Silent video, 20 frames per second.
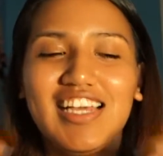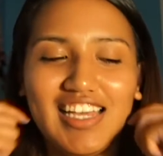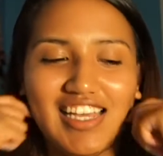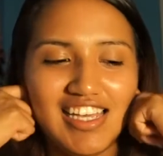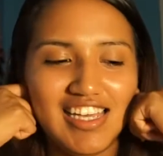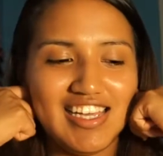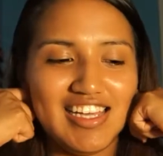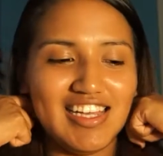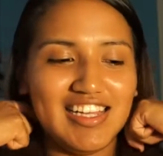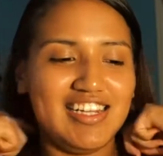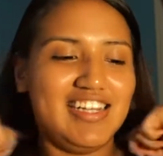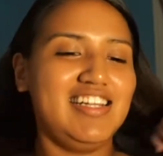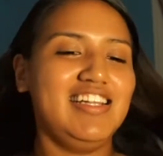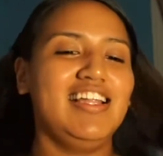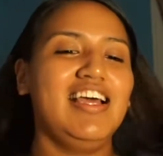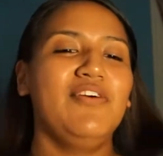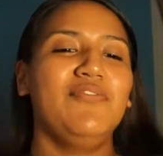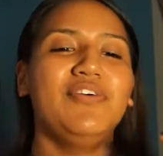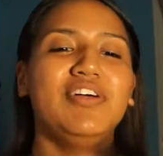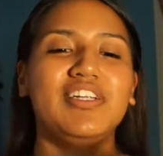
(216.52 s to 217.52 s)

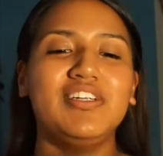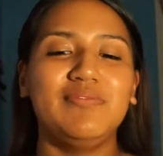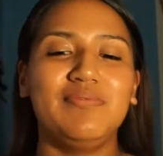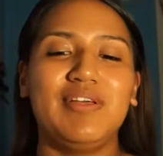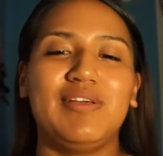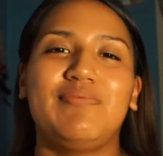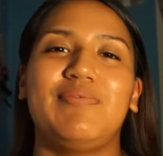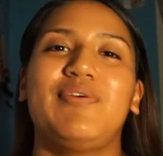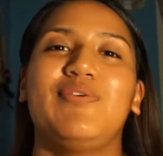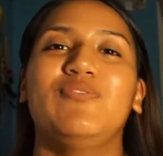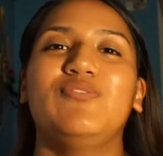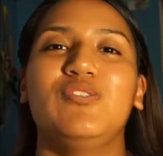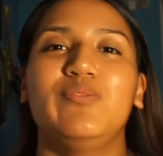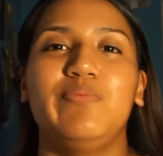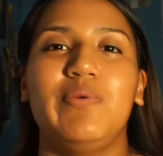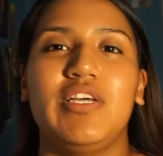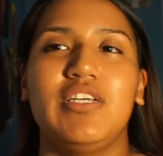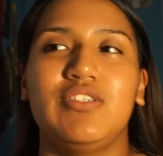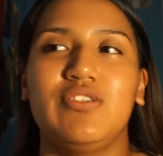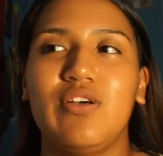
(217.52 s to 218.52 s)
And I want to make my own
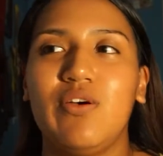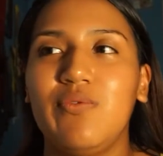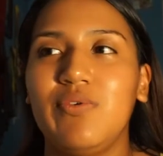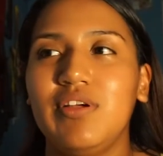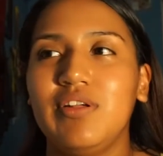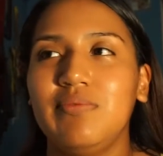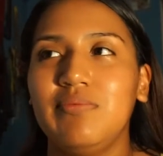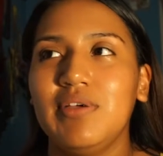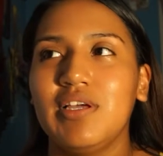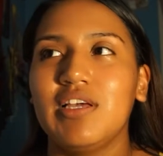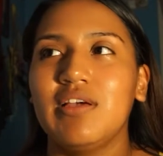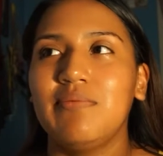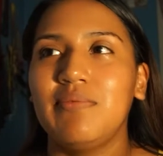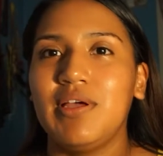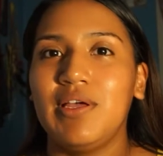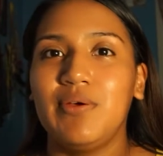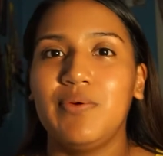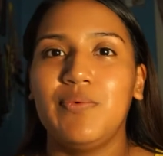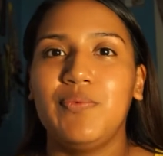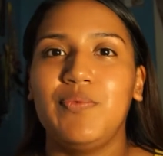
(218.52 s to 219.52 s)
space. So I want to make it
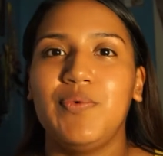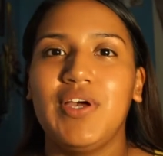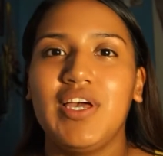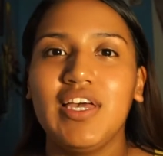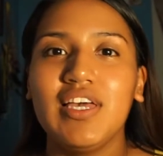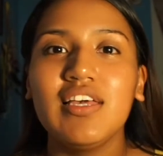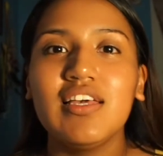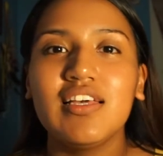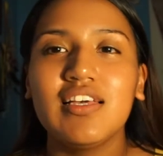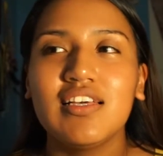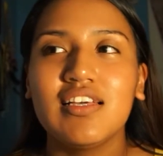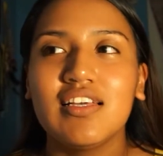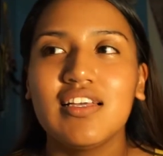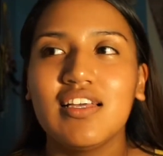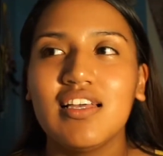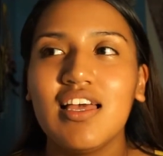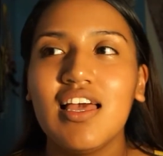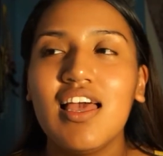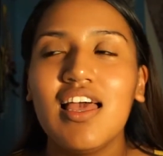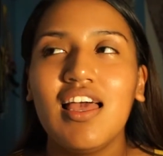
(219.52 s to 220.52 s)
my own way.
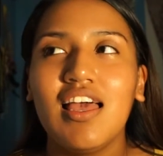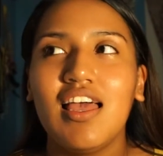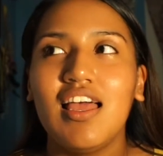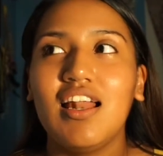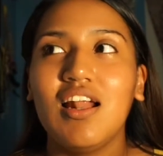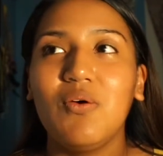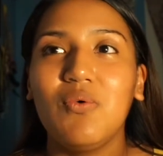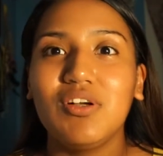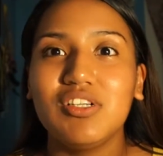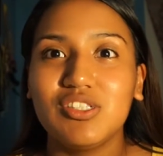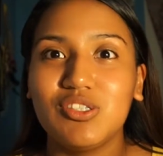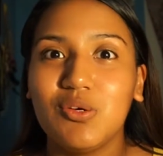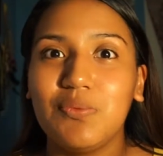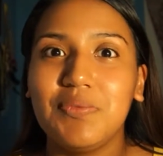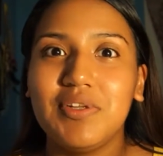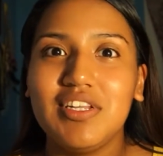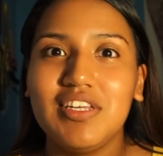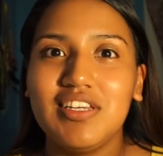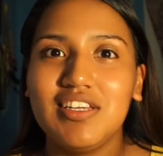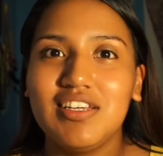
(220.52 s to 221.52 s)
And I watch so
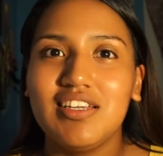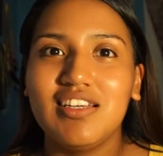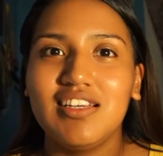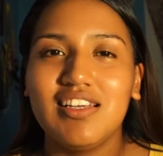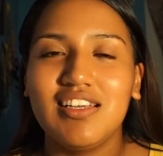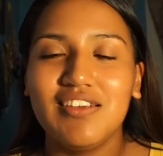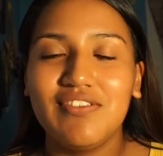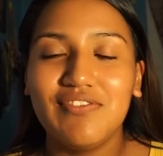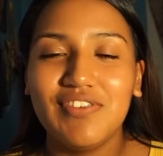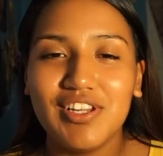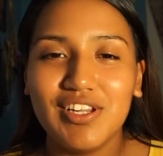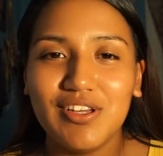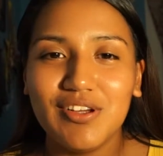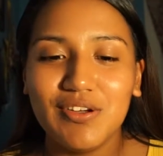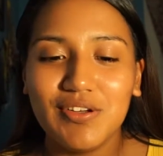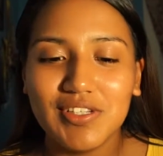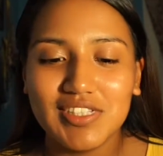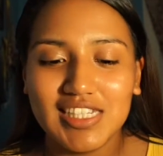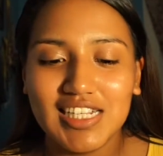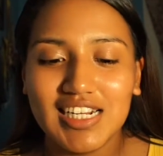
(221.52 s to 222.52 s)
many
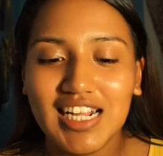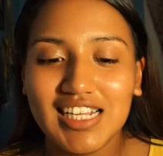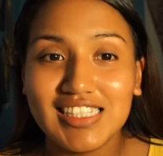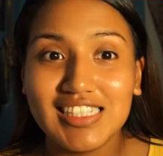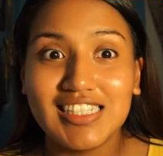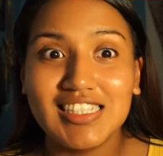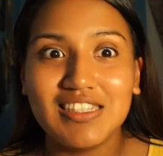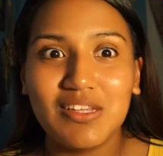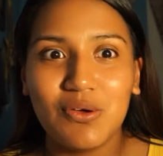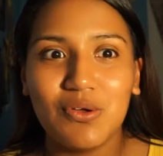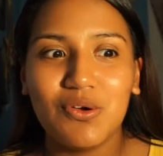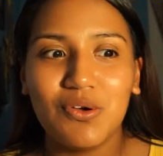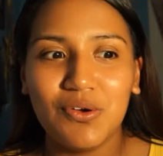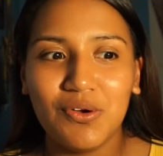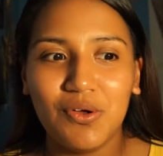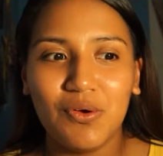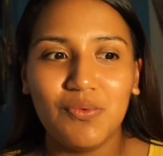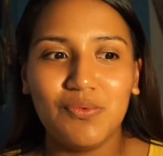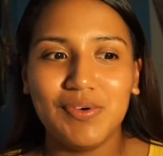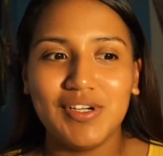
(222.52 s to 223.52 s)
videos and I still don't
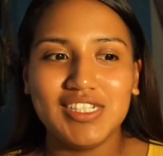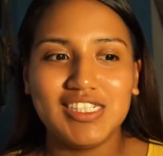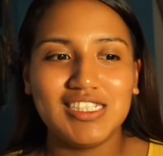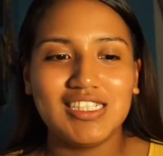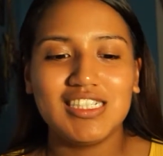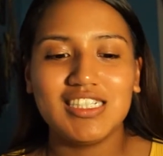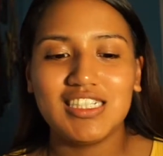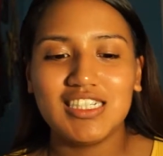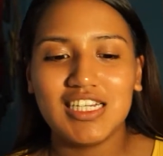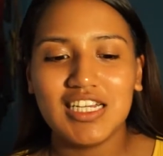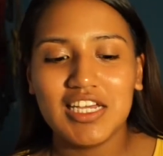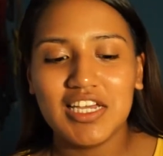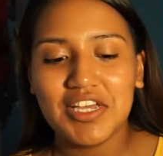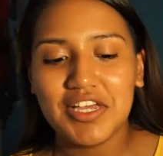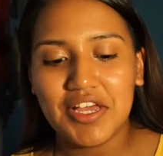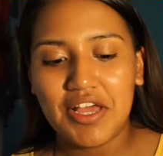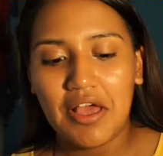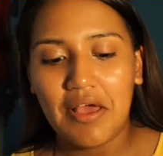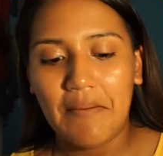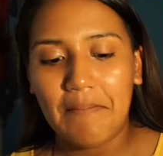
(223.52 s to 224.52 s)
know which
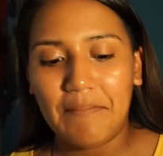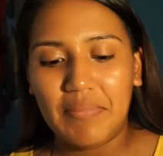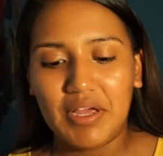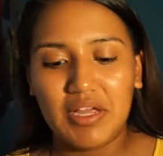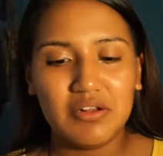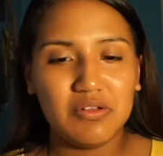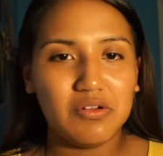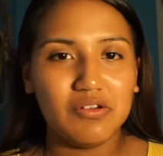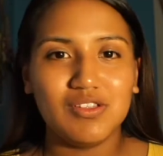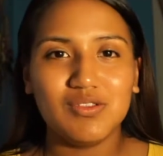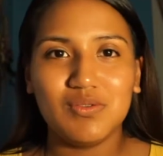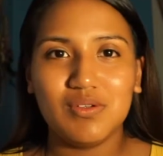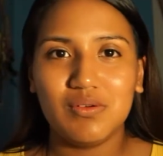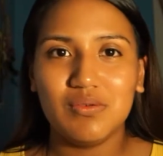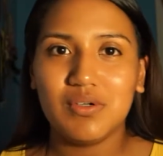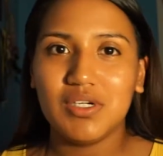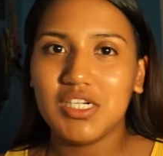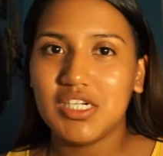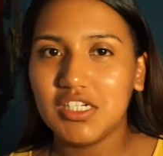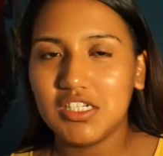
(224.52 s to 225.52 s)
pen goes with
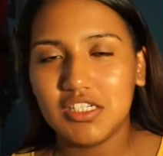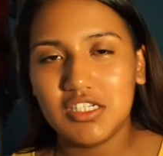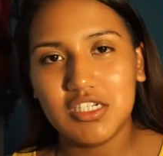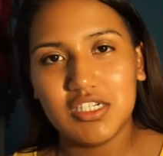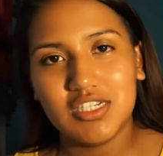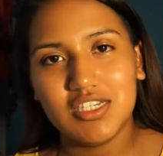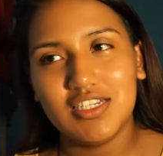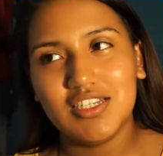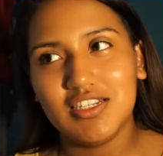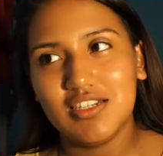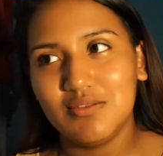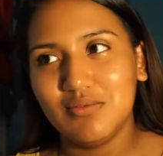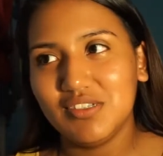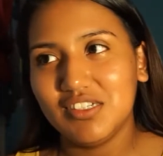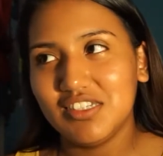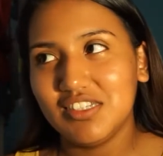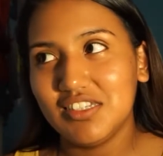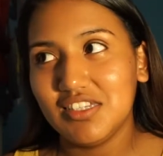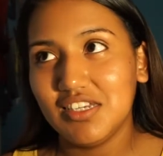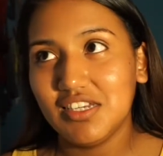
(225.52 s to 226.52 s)
which and I'm
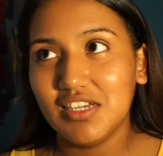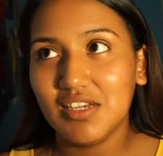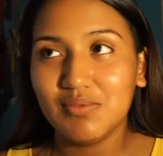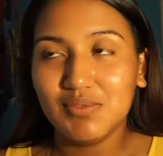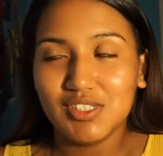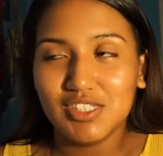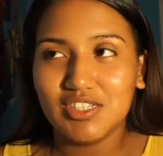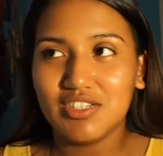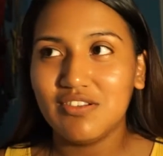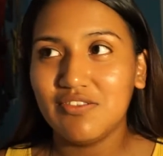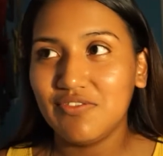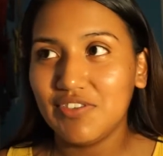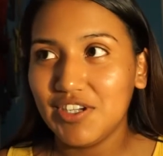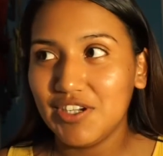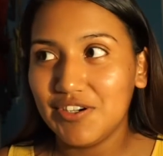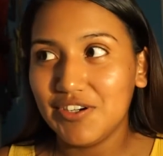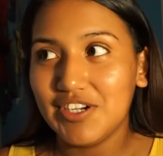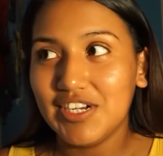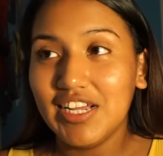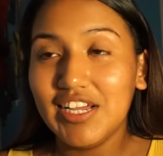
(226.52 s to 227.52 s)
just like I'm just gonna
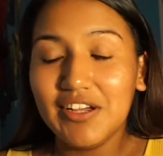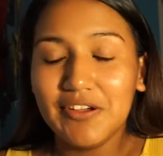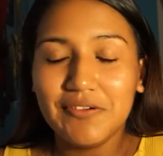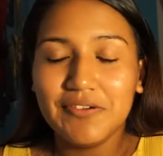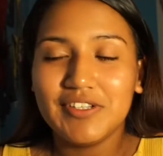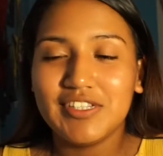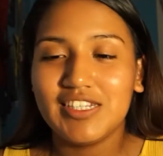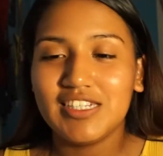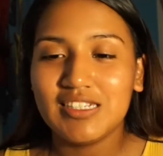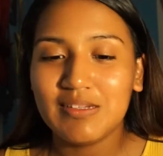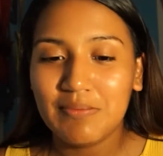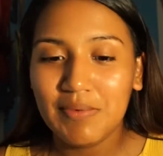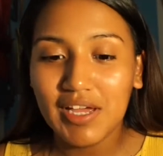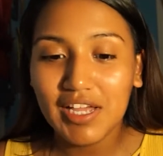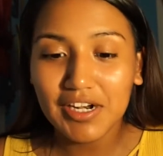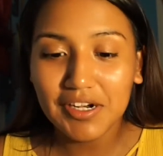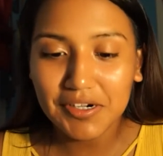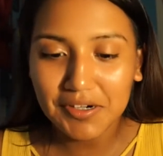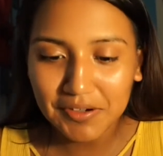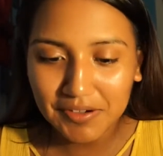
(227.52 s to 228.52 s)
figure it out it doesn't
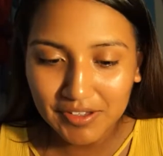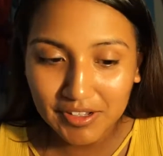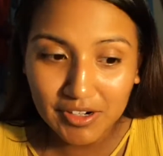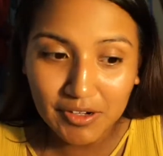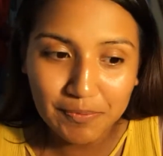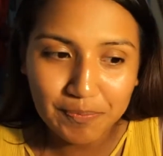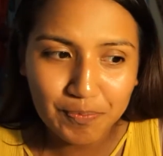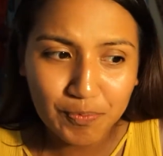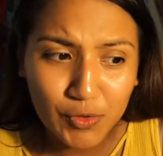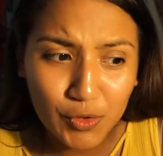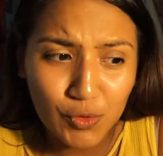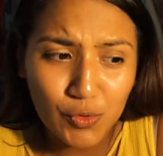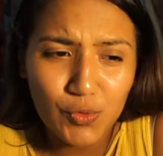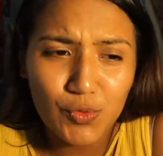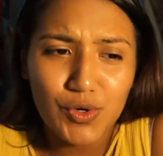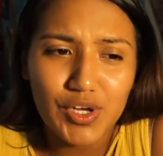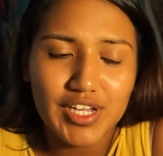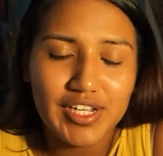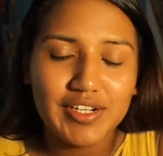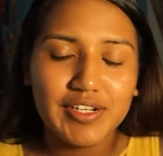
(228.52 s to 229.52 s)
matter you know
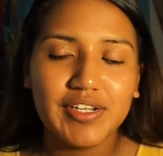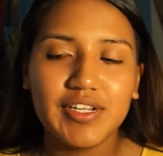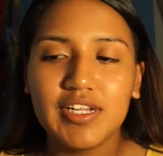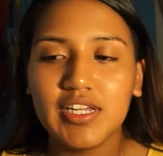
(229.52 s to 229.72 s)
what